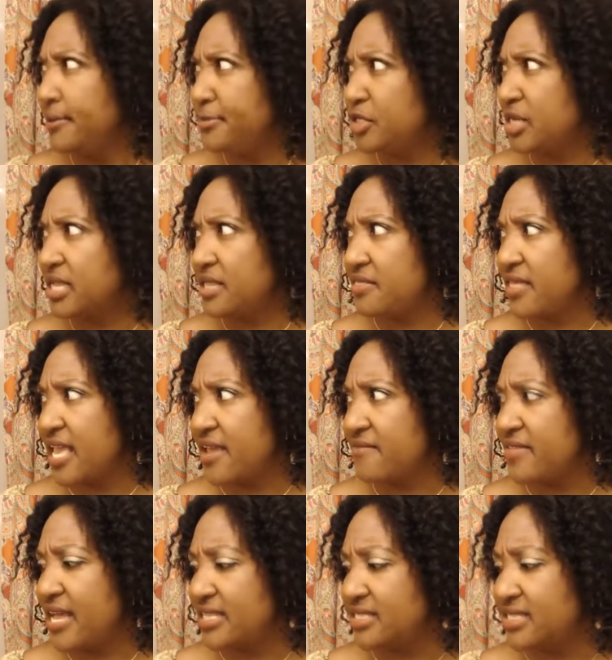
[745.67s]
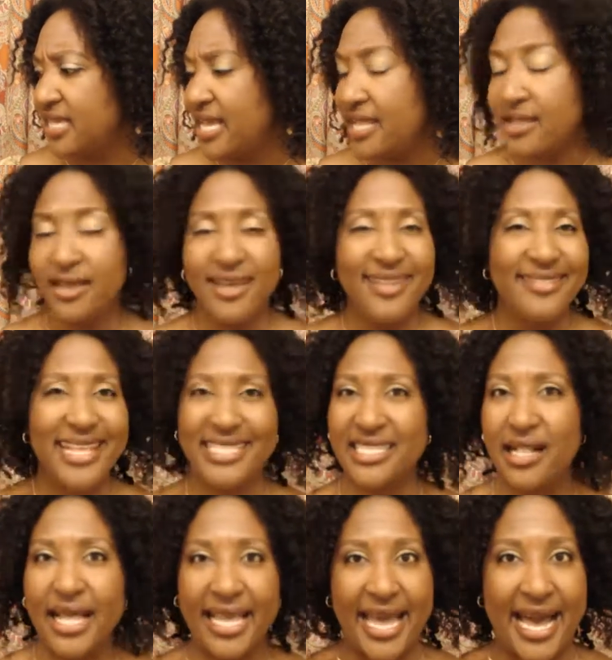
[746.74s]
Trying to think if that's it. That's
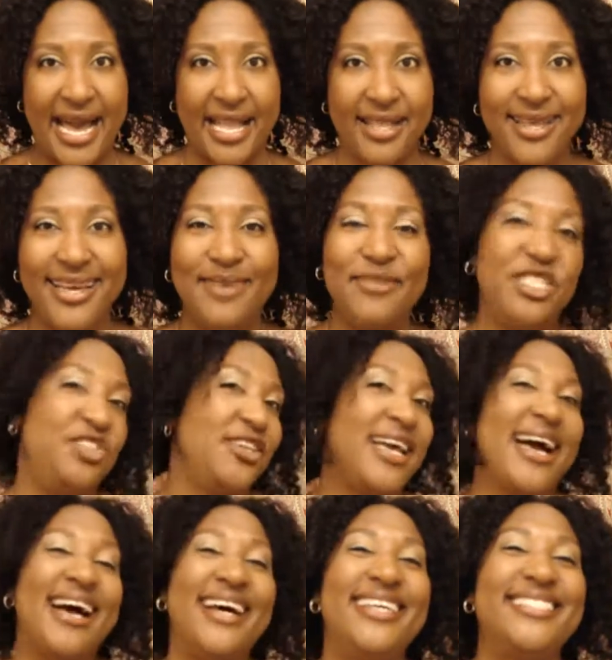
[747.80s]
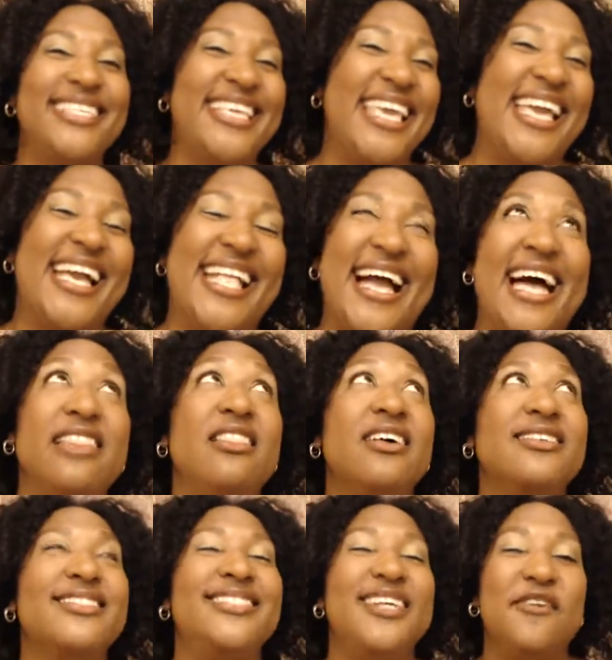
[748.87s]
all I got. But you guys, again, I
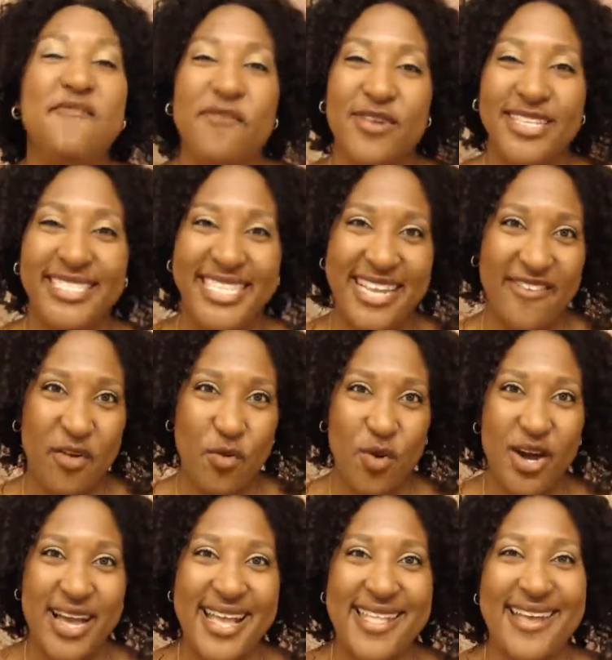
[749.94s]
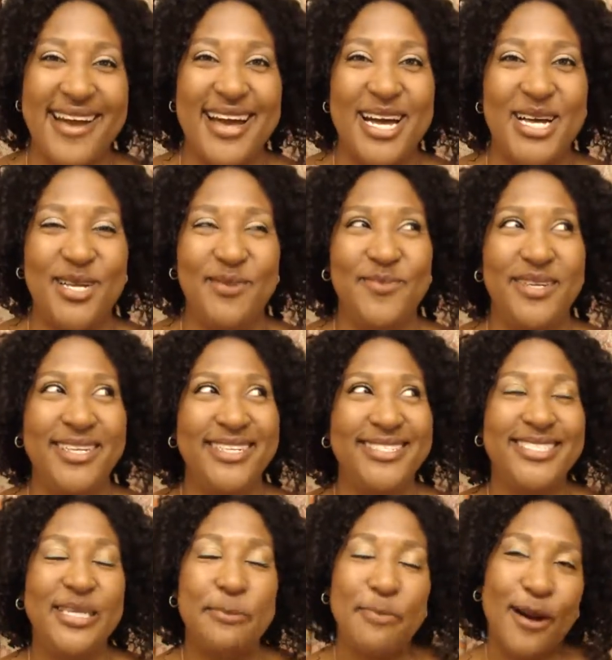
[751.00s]
look so forward to seeing everyone um,
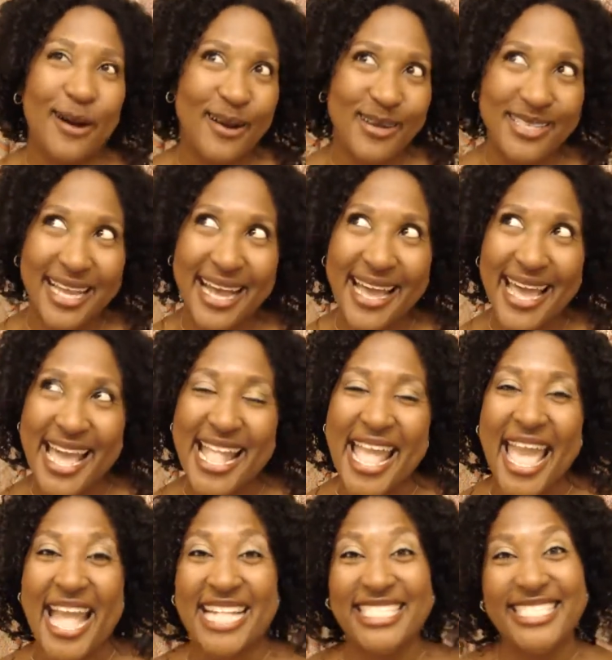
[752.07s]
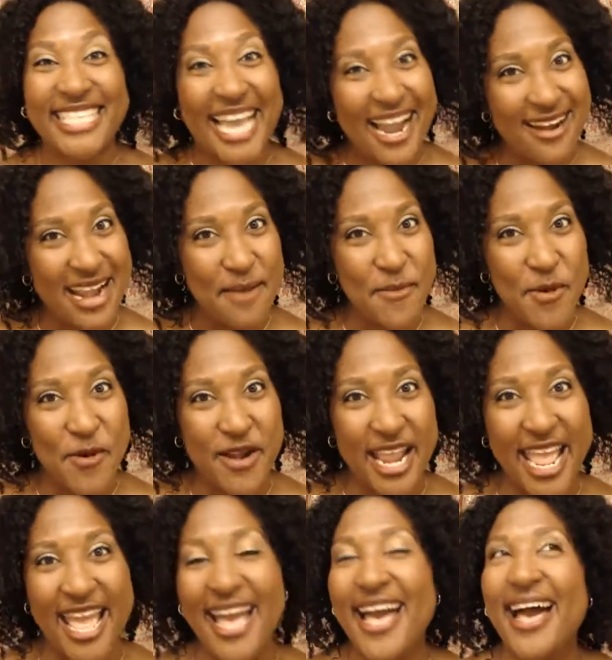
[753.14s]
tomorrow night and Saturday
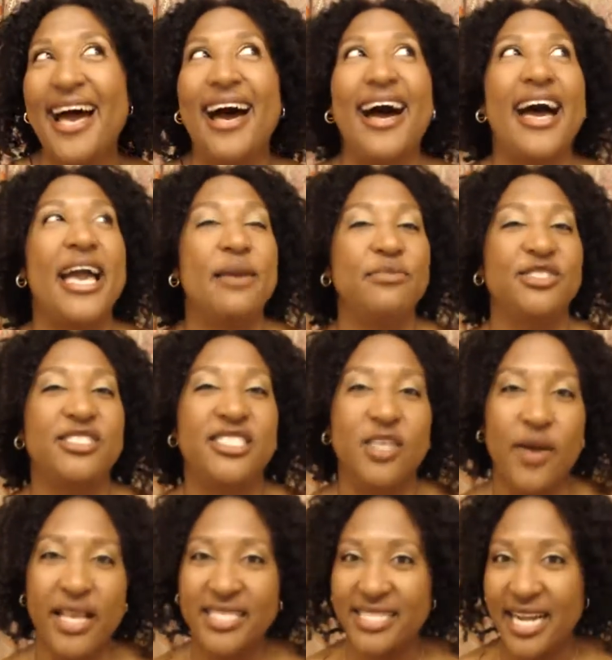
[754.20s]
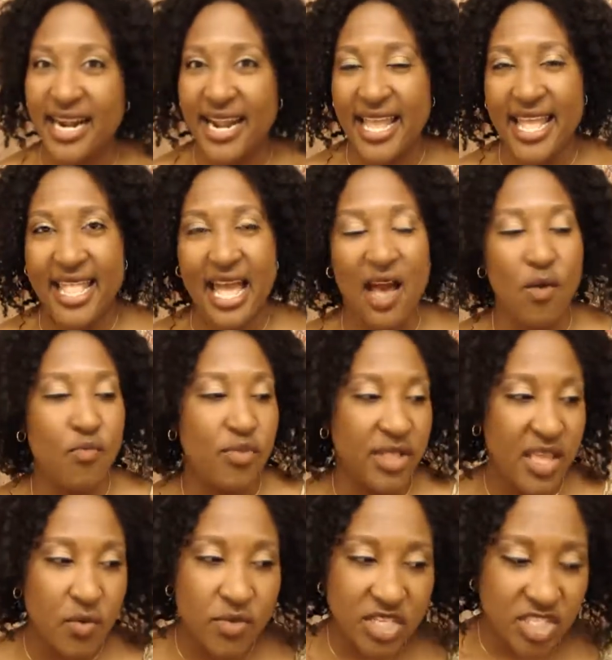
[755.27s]
morning. I'm just so excited. I
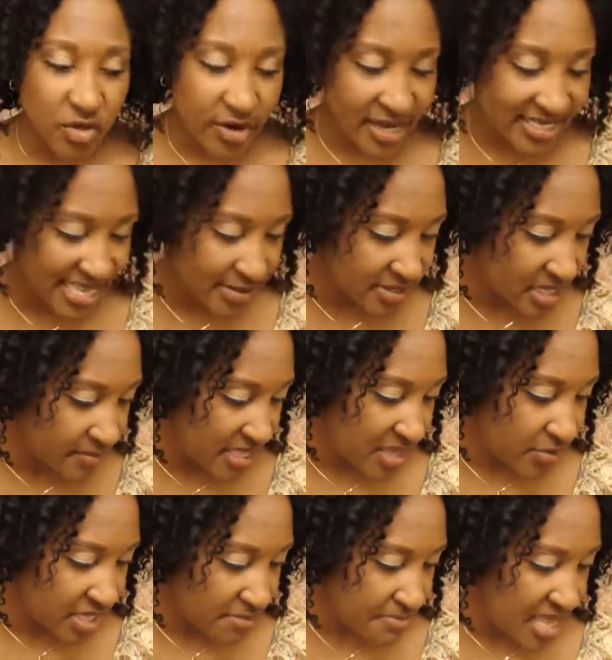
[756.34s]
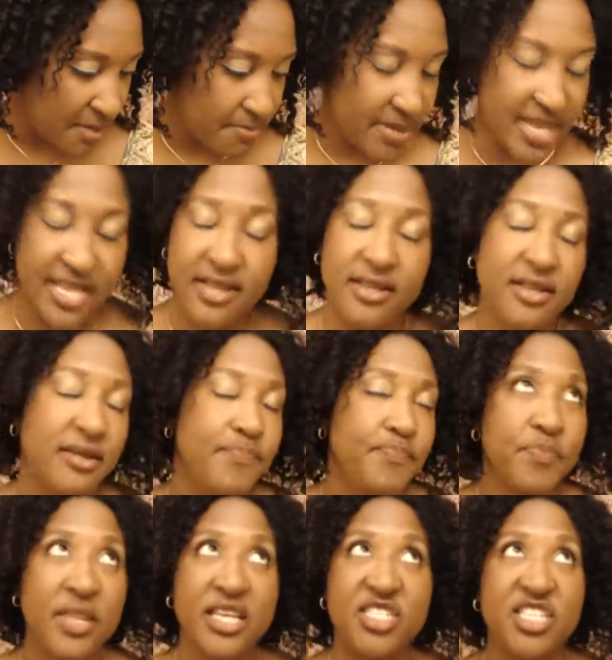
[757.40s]
really wish Narika D was going to be there with me, but
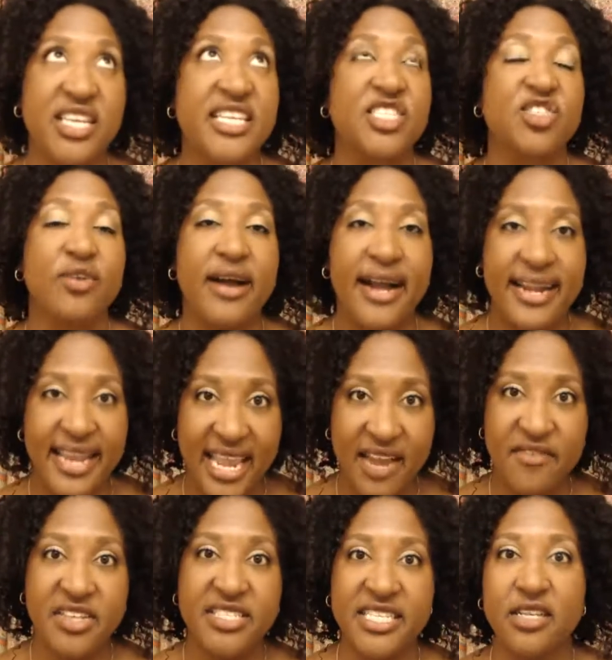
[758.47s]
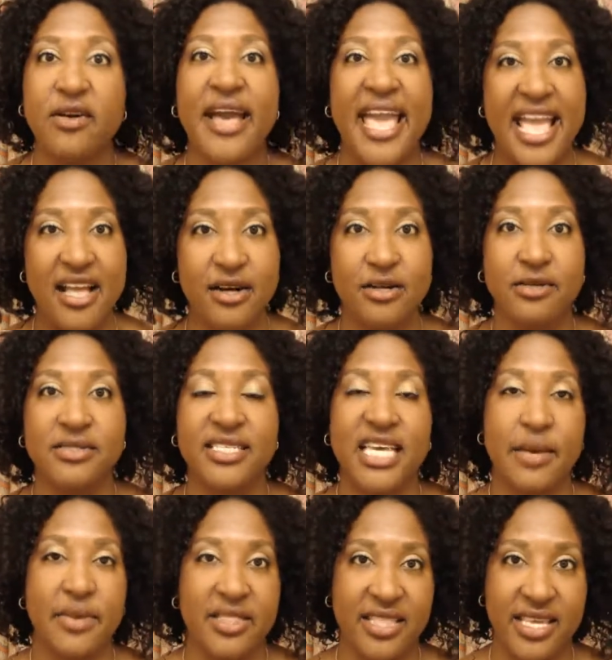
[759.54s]
she has tried every single angle to
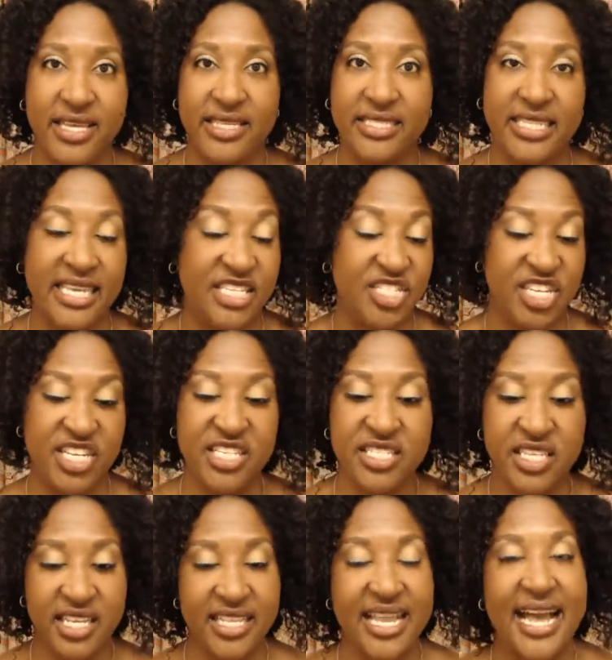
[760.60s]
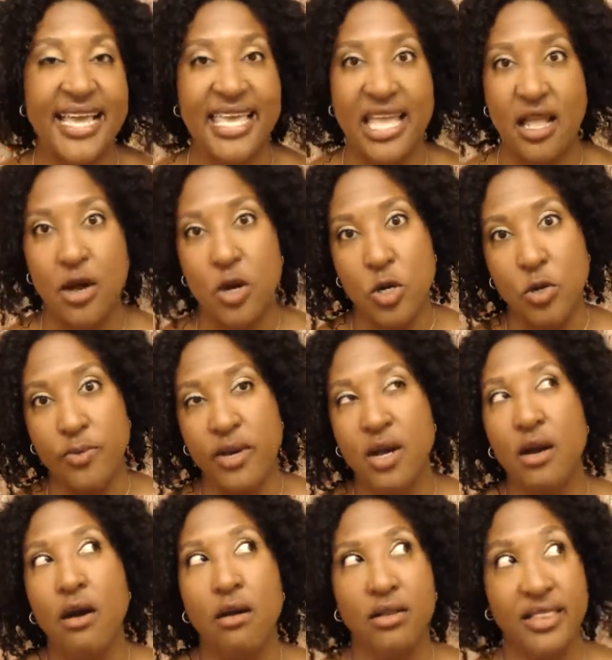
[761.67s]
come at this, and she just could not get home
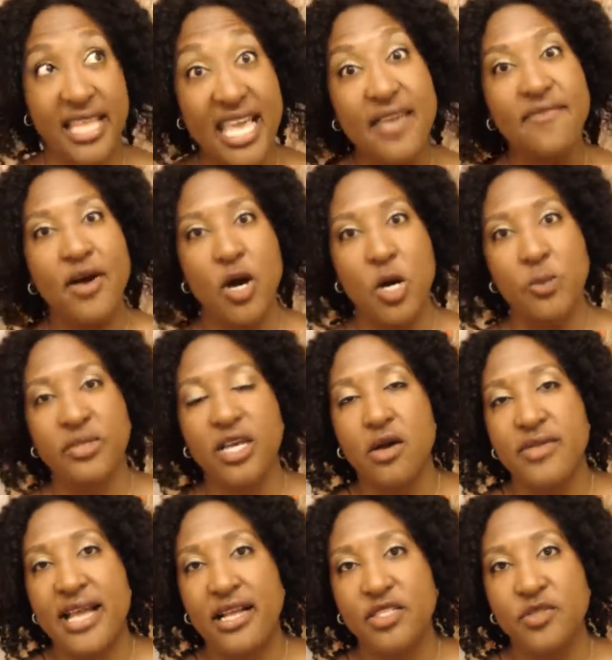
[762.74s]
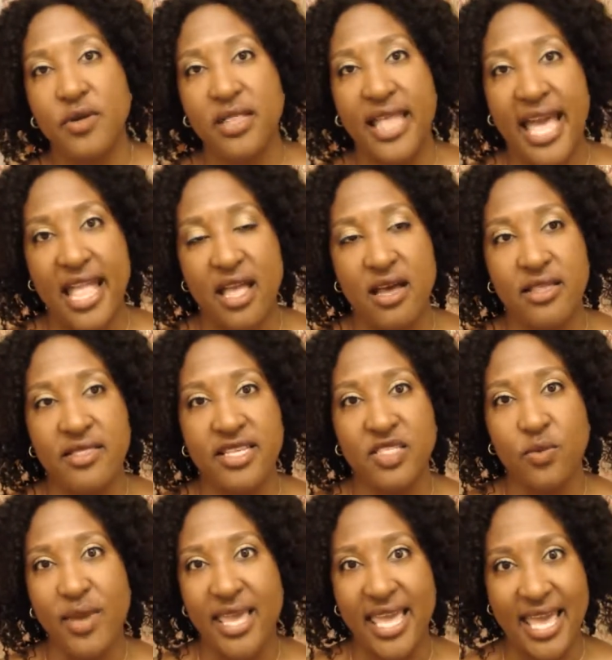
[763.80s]
or leave home to go down to Atlanta
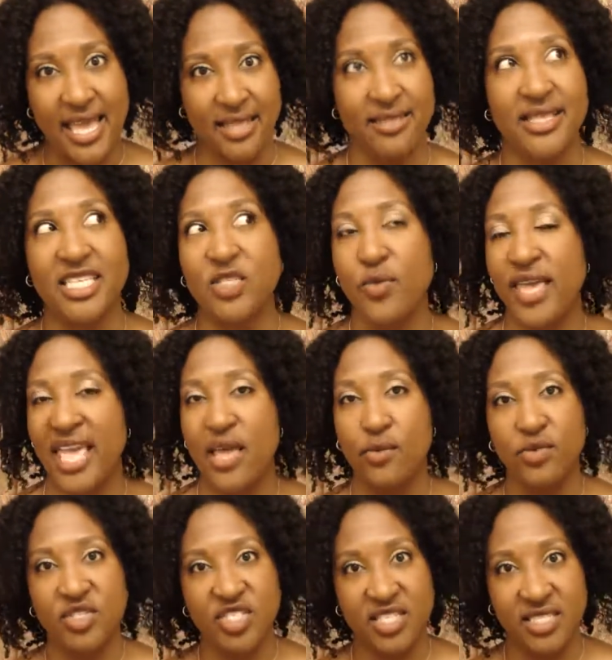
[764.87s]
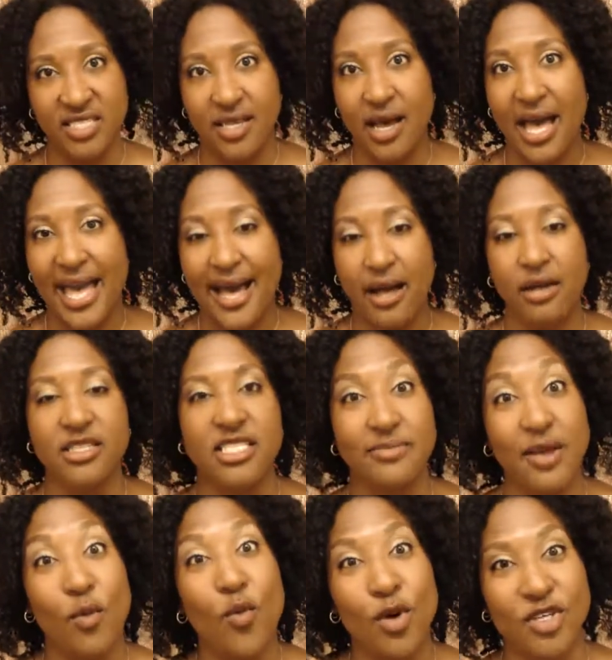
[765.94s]
this weekend. This weekend was just the
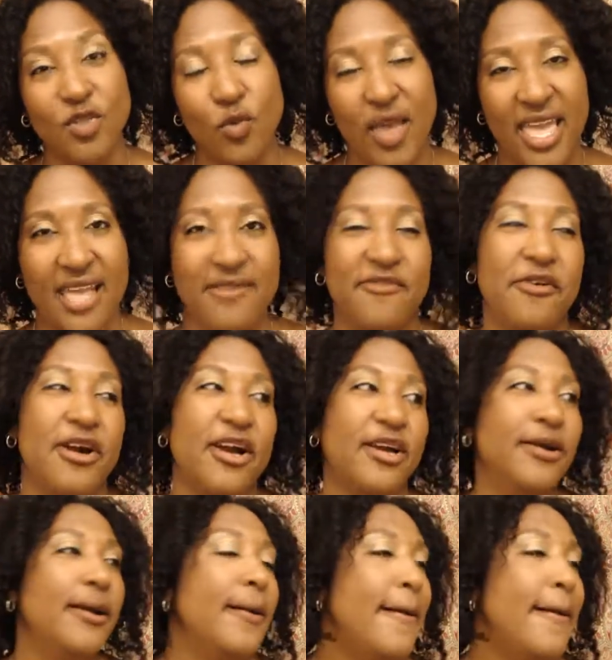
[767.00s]
ultimate worst weekend for her.